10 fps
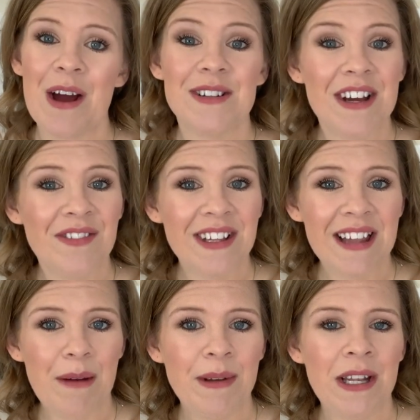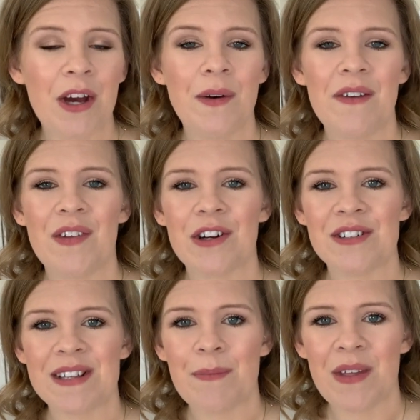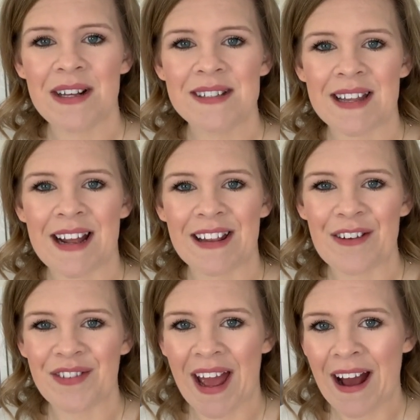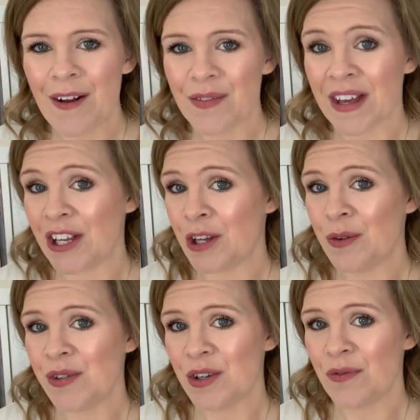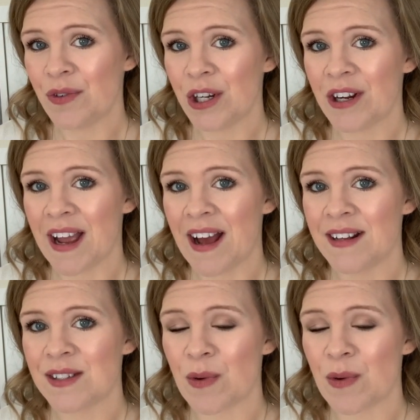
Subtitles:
Definitely let me know if there are some things that I left out that you do for your guests,